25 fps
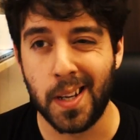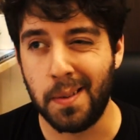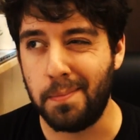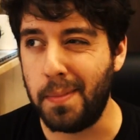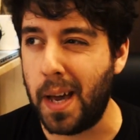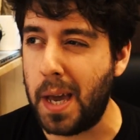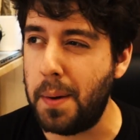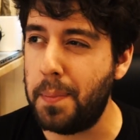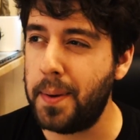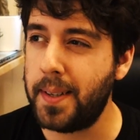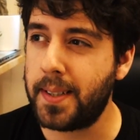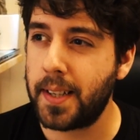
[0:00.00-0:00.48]

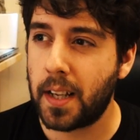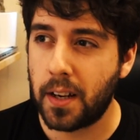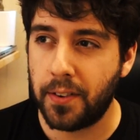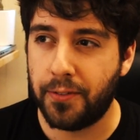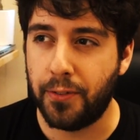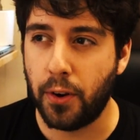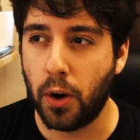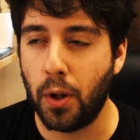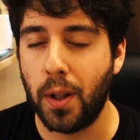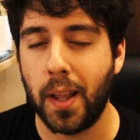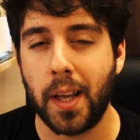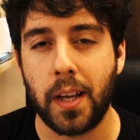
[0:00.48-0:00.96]
Maybe he's had a
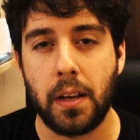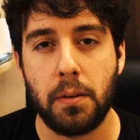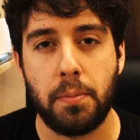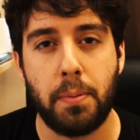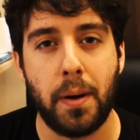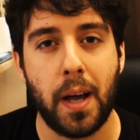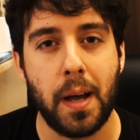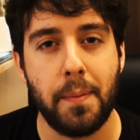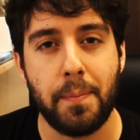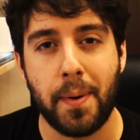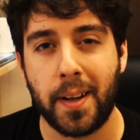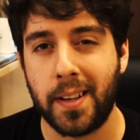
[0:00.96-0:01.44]
falling out of
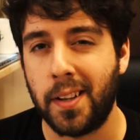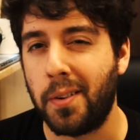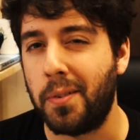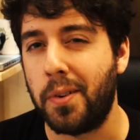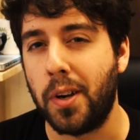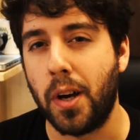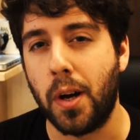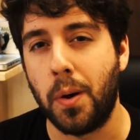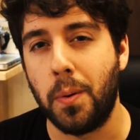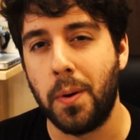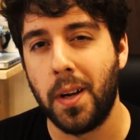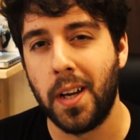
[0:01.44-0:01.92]
Pep. I don't
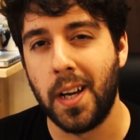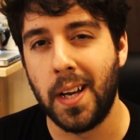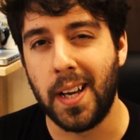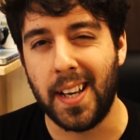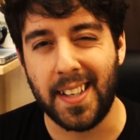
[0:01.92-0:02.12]
know.